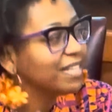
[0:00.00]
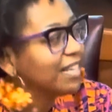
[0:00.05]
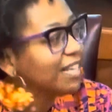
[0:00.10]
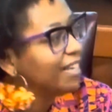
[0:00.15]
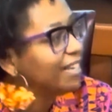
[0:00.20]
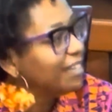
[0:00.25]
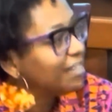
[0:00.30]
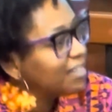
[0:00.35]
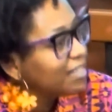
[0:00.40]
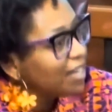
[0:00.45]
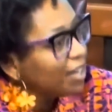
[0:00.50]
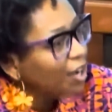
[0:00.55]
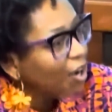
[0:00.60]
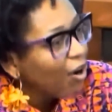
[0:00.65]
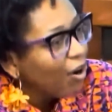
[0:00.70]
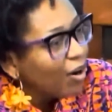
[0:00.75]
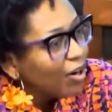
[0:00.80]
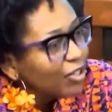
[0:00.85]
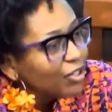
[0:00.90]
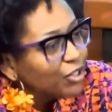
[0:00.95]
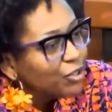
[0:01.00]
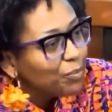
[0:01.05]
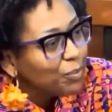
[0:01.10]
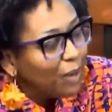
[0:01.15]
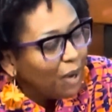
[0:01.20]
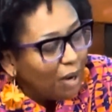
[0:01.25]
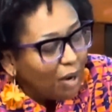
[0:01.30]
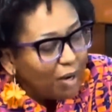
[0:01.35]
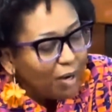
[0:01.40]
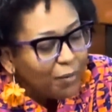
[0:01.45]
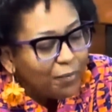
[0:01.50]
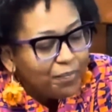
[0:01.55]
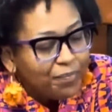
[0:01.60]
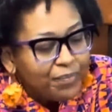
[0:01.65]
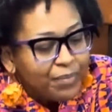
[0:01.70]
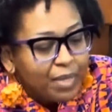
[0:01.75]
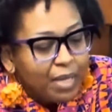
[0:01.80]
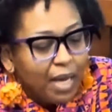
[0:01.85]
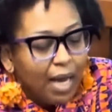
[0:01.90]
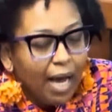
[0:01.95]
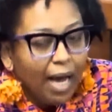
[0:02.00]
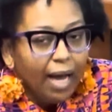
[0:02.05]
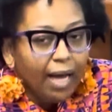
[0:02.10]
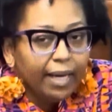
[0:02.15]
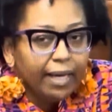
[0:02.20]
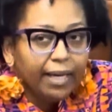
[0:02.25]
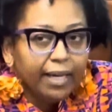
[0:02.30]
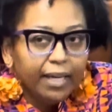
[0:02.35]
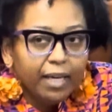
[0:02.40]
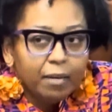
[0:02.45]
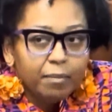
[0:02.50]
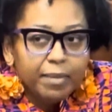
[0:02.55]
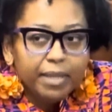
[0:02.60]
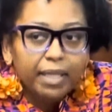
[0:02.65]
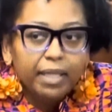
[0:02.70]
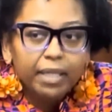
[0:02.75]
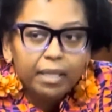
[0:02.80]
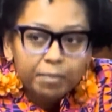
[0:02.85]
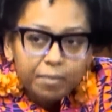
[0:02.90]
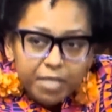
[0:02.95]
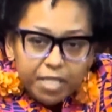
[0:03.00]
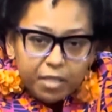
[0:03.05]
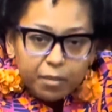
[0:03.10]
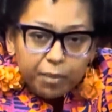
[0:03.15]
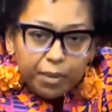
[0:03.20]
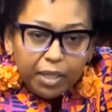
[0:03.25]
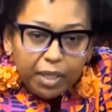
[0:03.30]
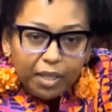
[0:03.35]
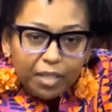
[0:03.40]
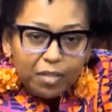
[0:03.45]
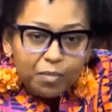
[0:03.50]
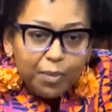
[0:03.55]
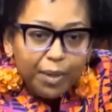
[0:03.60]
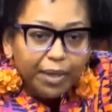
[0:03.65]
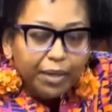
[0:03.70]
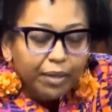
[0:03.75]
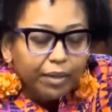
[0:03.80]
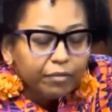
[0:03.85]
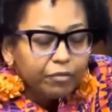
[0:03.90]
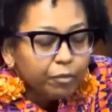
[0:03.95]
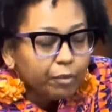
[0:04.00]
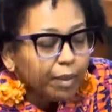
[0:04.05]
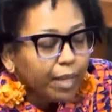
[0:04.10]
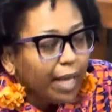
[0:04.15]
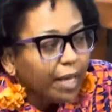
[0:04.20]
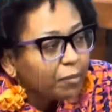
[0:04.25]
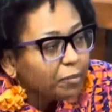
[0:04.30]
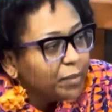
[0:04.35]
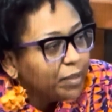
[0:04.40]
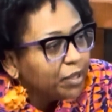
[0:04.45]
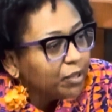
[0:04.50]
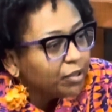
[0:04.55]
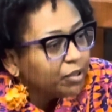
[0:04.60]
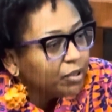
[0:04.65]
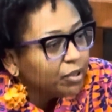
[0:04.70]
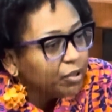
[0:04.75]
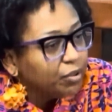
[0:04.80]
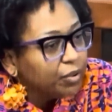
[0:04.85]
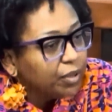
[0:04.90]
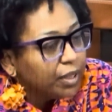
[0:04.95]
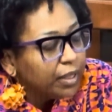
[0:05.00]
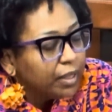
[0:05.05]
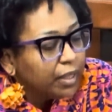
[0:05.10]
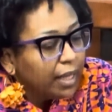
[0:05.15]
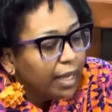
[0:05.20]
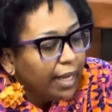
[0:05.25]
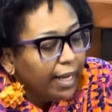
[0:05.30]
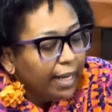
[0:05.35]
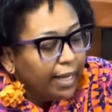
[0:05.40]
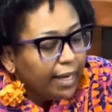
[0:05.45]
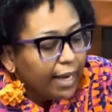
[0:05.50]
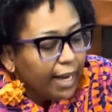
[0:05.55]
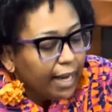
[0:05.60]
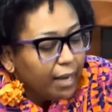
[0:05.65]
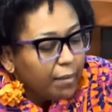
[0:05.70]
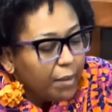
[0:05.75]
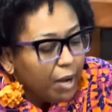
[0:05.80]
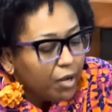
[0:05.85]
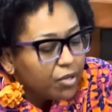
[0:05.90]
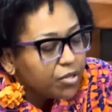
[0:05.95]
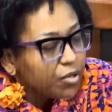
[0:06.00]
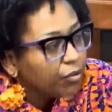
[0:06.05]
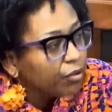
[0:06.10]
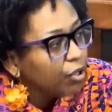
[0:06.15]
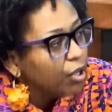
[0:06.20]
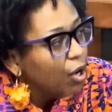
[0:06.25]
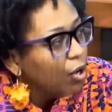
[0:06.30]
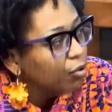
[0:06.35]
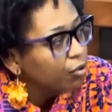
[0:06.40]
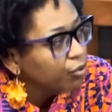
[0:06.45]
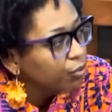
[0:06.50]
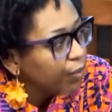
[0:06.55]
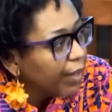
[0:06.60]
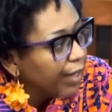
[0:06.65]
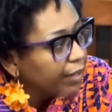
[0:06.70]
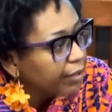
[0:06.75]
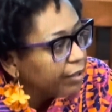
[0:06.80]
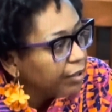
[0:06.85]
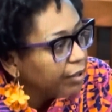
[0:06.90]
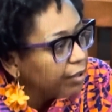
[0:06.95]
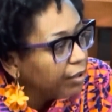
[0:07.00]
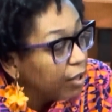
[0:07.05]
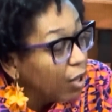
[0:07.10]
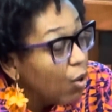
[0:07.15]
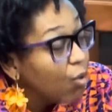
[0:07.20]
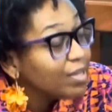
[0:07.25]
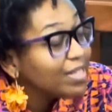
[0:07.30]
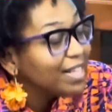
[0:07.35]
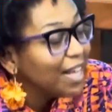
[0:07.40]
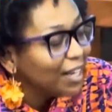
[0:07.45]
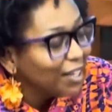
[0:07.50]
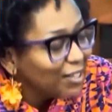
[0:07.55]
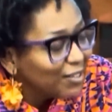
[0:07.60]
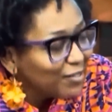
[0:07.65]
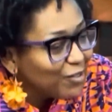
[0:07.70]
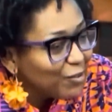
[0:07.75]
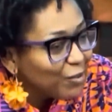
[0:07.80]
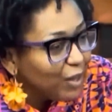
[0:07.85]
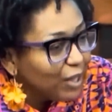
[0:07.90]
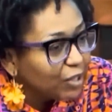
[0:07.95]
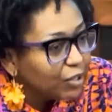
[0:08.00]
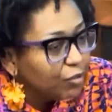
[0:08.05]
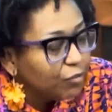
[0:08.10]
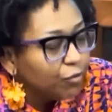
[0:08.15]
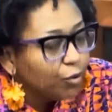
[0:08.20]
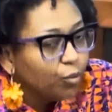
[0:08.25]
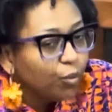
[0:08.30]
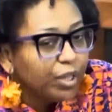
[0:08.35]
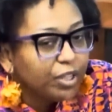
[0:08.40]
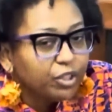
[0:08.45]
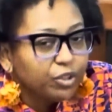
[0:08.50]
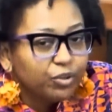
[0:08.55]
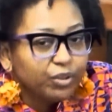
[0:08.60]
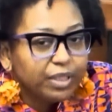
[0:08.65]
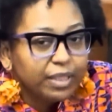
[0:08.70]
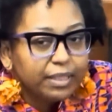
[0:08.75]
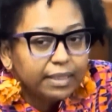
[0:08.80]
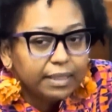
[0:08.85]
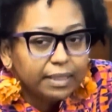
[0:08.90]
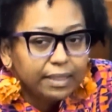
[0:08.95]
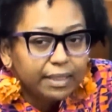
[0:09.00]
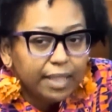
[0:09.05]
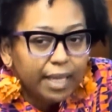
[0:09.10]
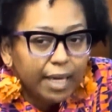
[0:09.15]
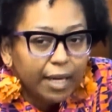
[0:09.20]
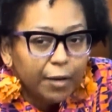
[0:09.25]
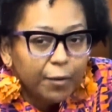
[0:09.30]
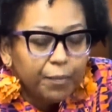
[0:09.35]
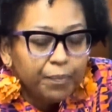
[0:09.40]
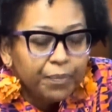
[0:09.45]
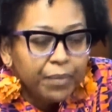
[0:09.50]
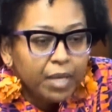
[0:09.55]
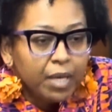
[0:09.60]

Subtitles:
Zakiya Sankara-Jabar. I am an MCPS parent of a black male student, and I am also the co-director, co-executive director for Racial Justice Now.